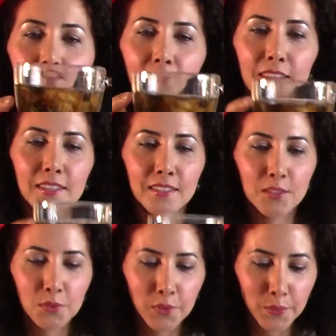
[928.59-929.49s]
I think
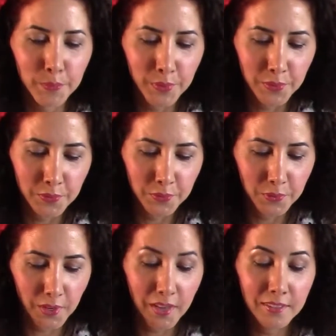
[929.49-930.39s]
it's really
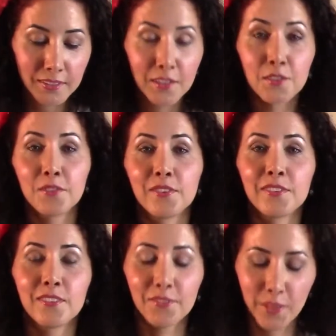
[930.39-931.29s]
beautiful. I love
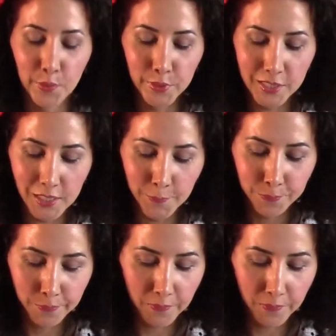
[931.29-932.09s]
flower tea.